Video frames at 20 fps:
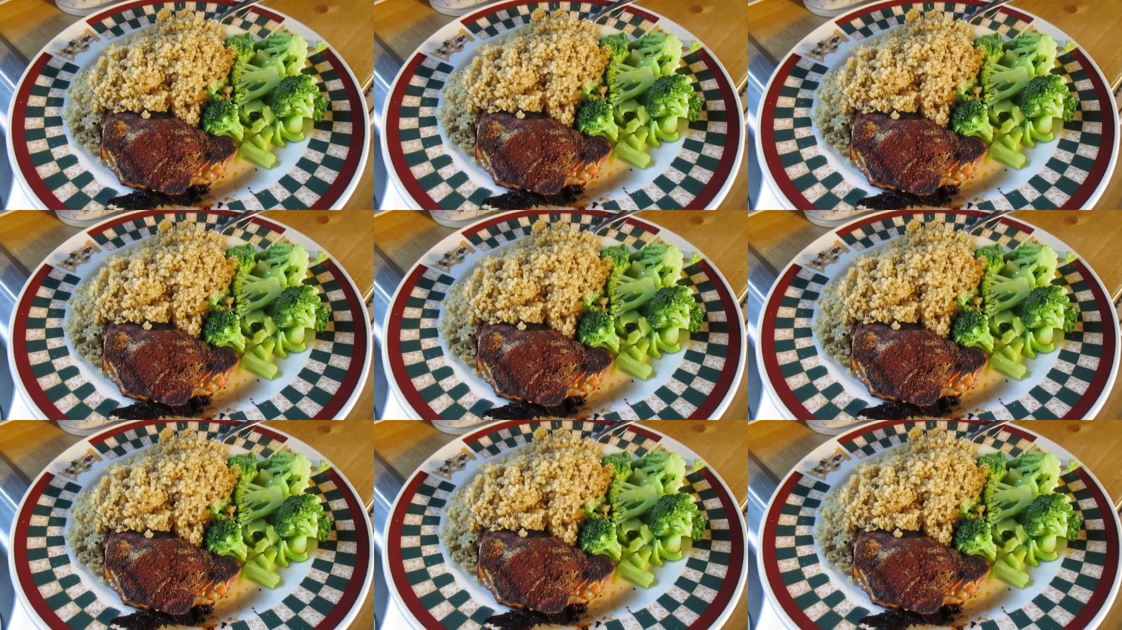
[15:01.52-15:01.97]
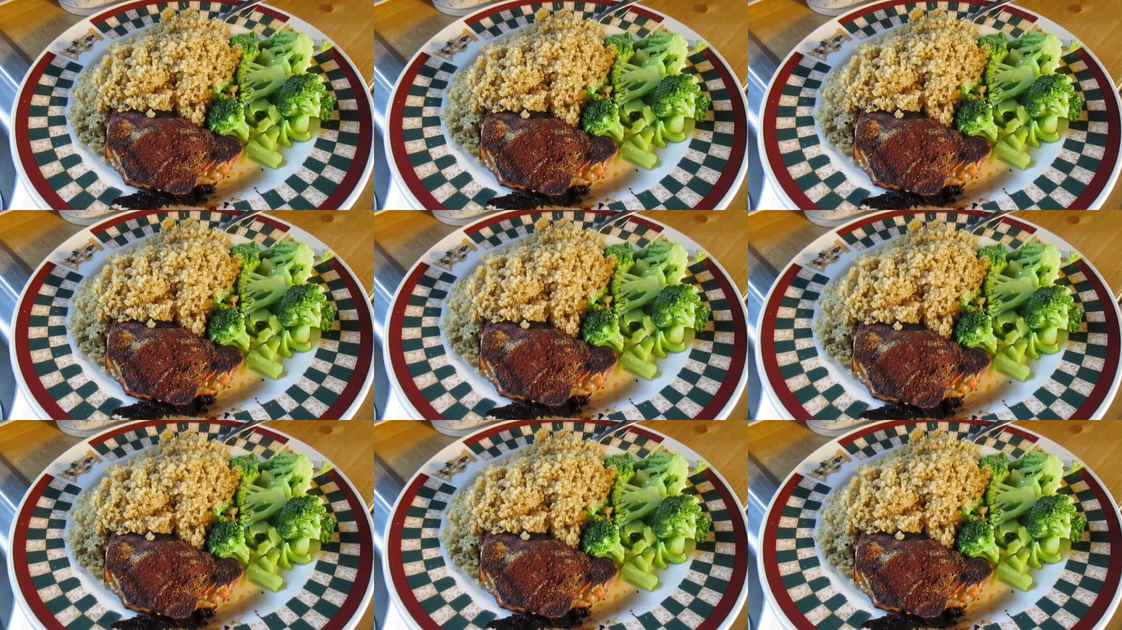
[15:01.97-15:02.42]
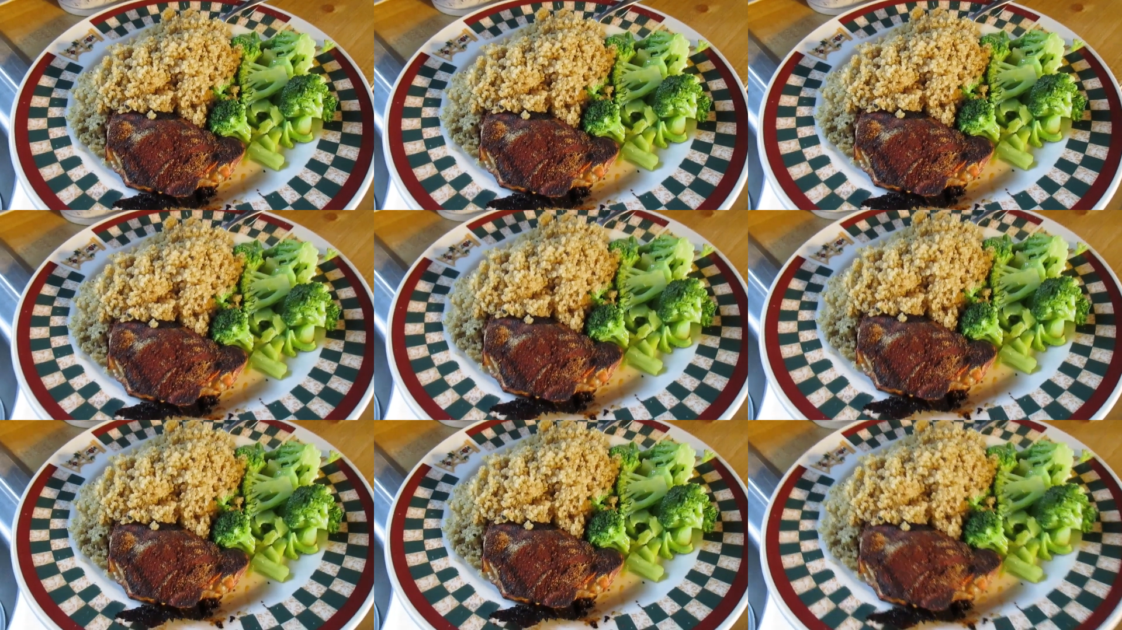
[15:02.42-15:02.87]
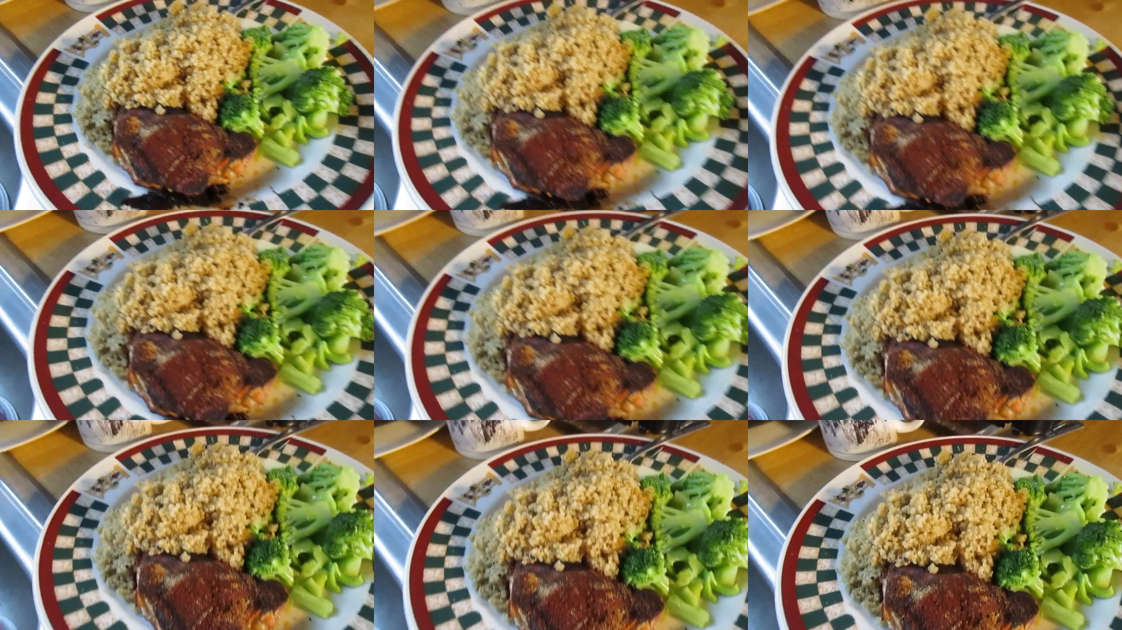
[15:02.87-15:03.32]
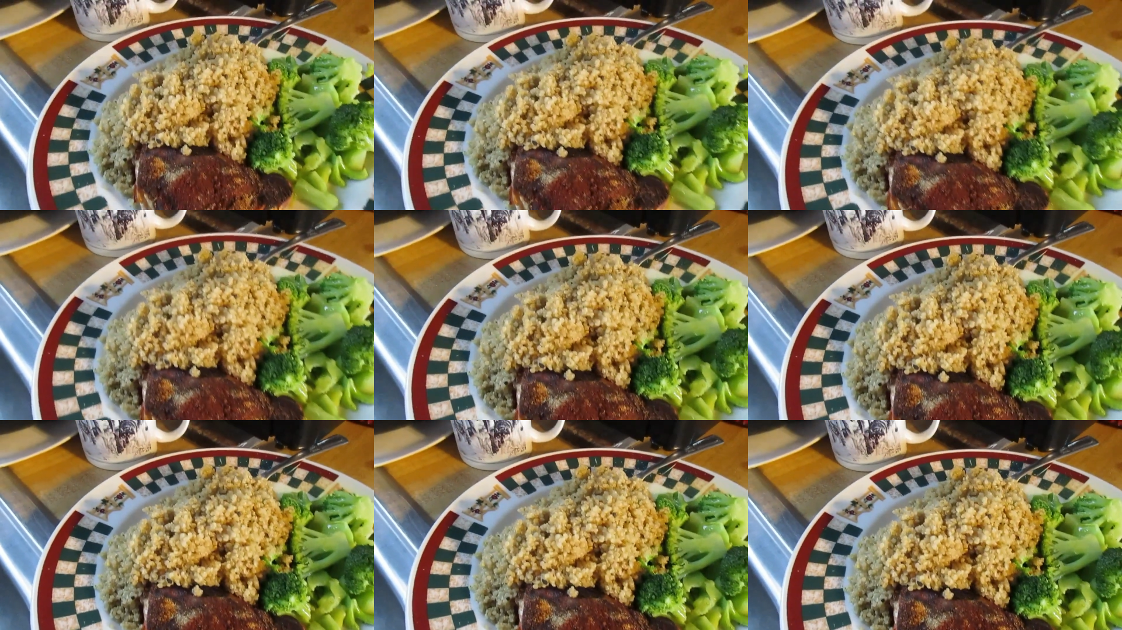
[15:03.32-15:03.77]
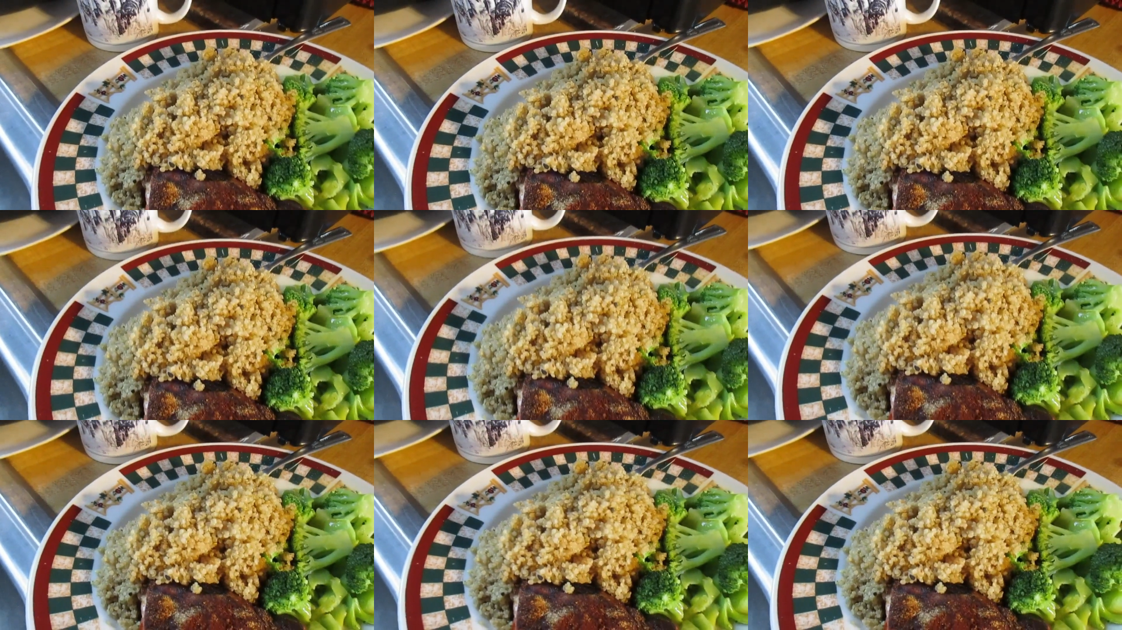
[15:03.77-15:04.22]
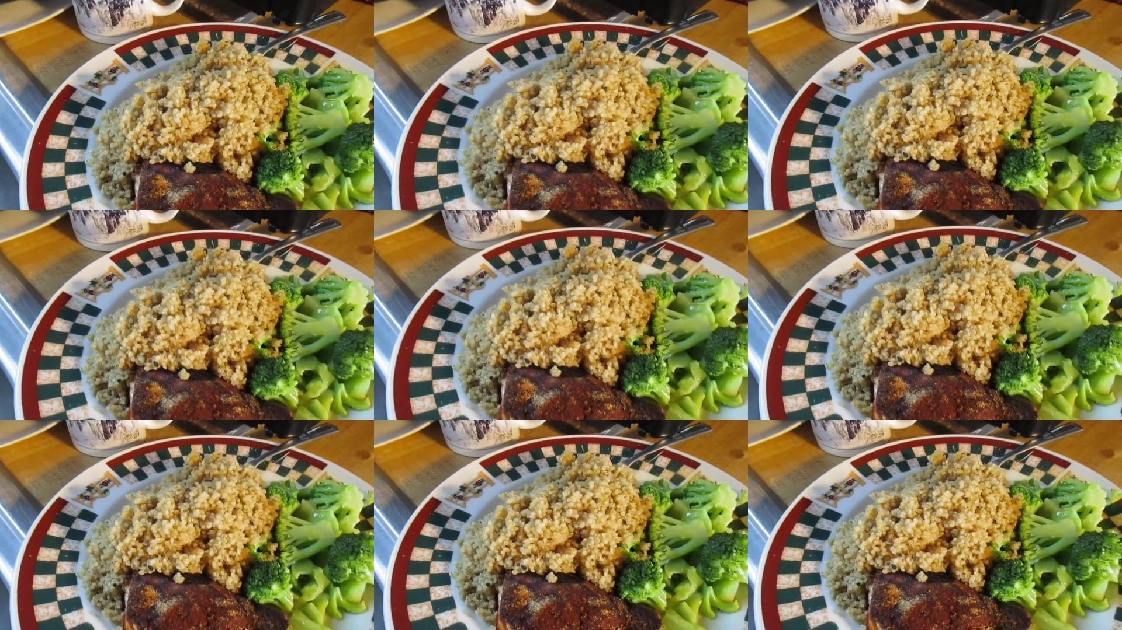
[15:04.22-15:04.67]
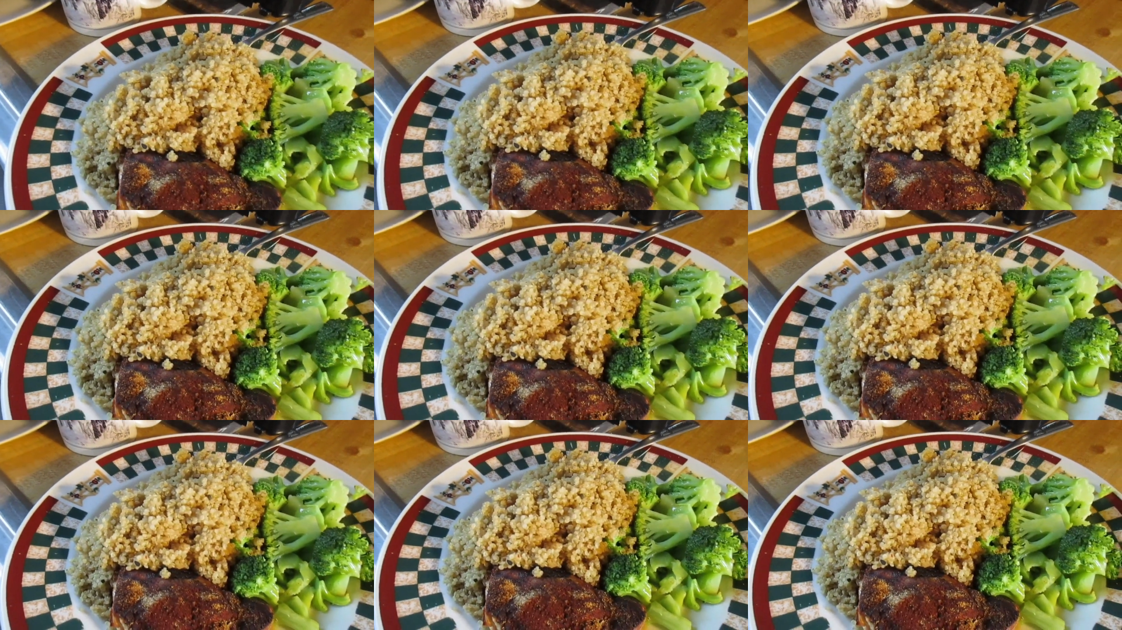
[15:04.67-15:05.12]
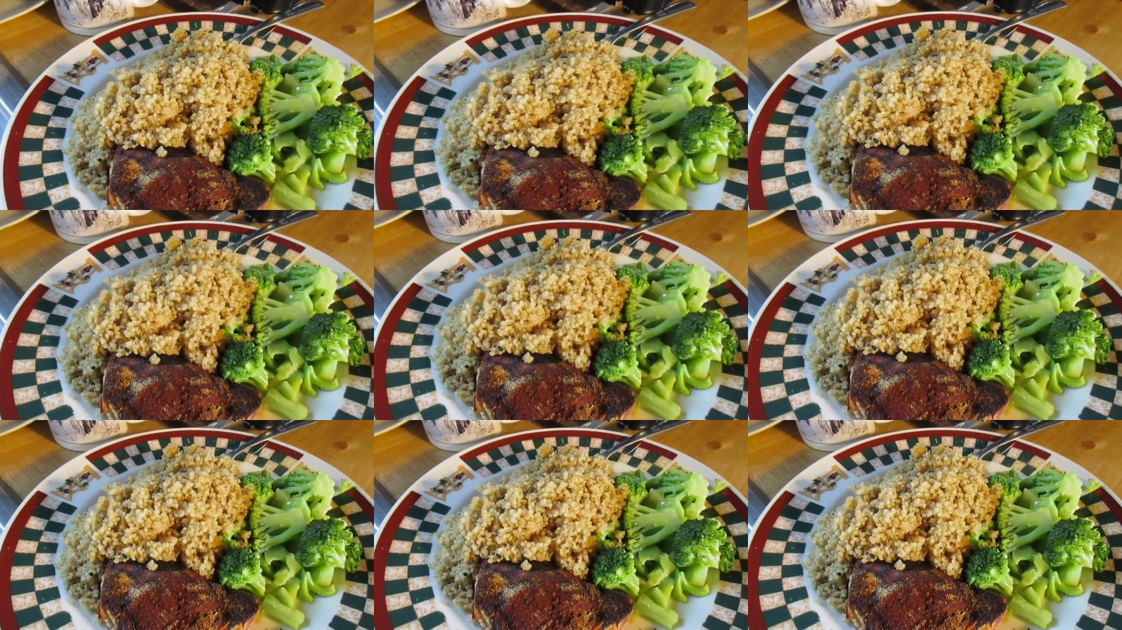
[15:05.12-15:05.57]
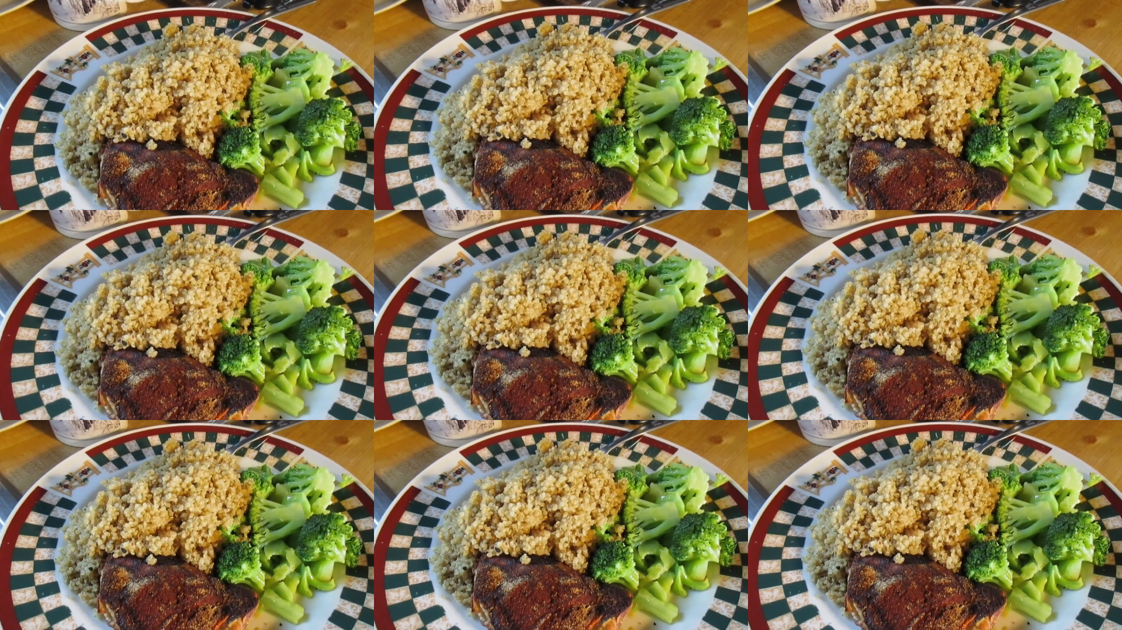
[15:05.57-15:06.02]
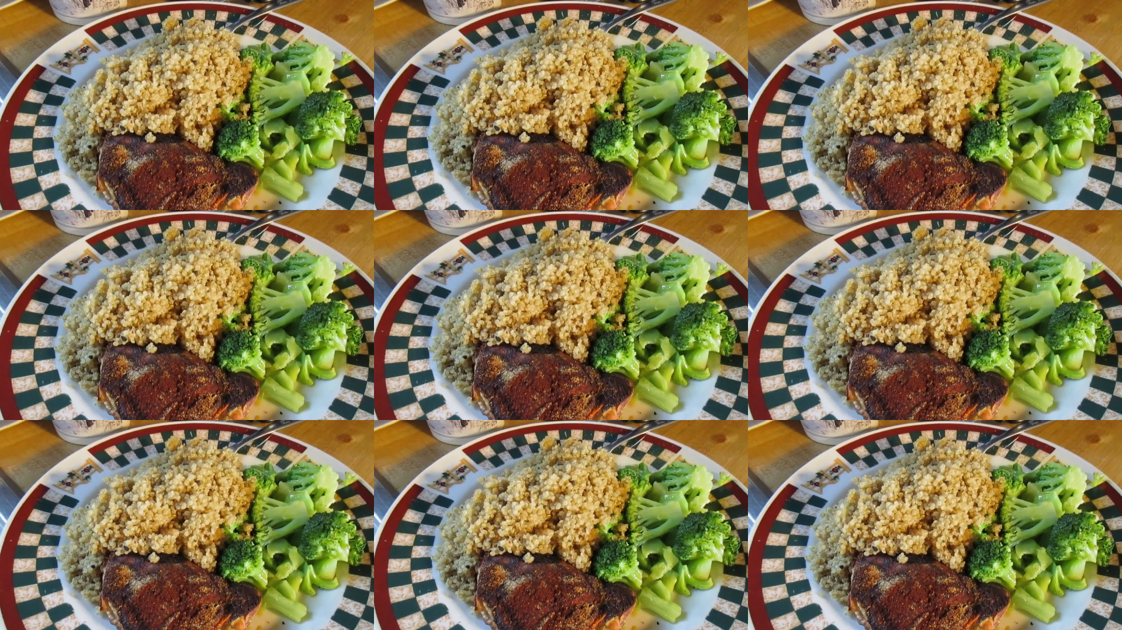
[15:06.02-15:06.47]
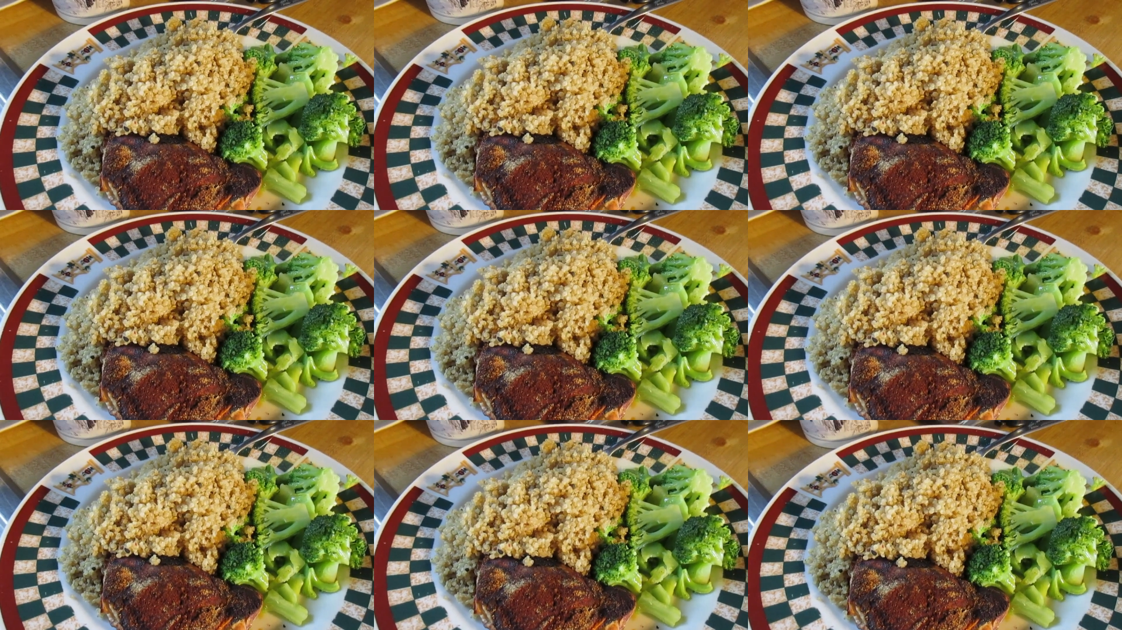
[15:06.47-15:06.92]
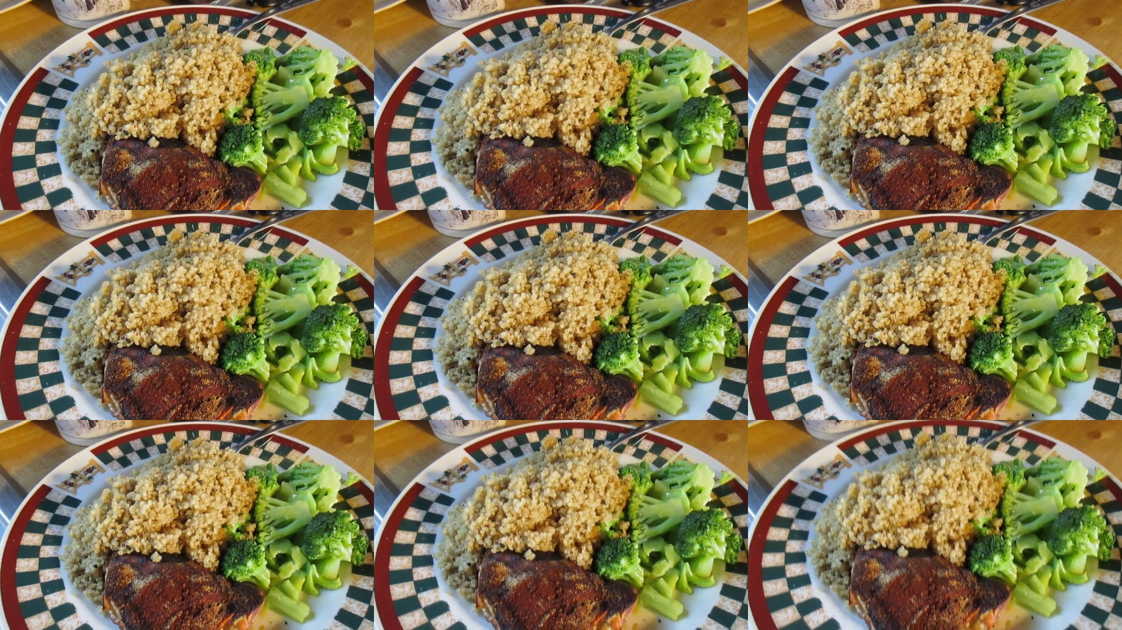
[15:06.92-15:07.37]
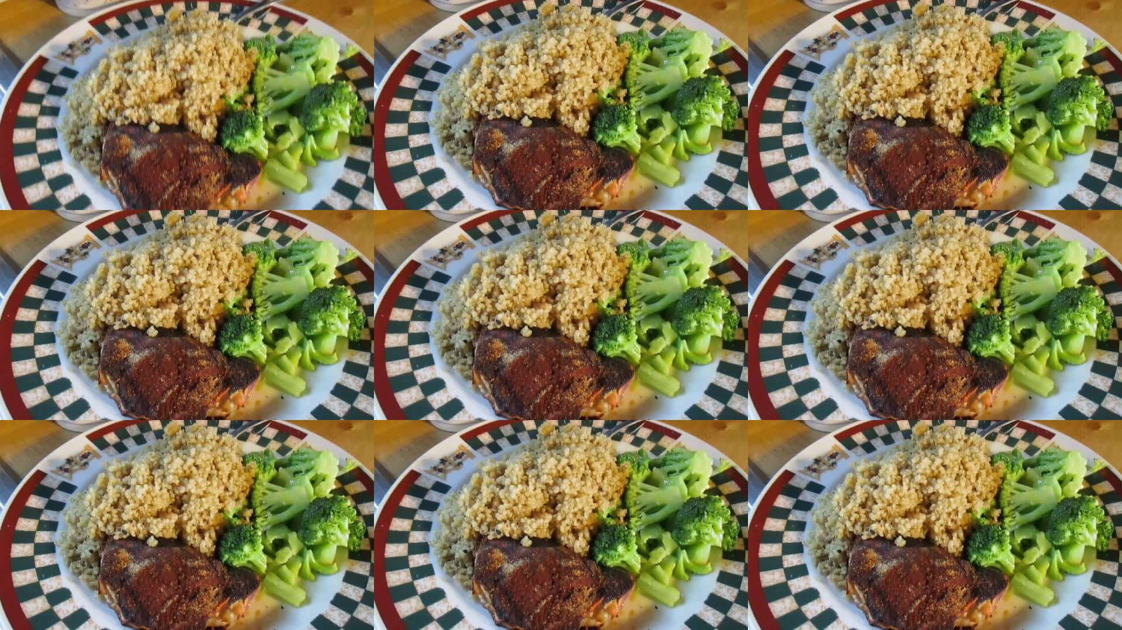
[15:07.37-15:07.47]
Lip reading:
No face is visible, so there are no lips to read.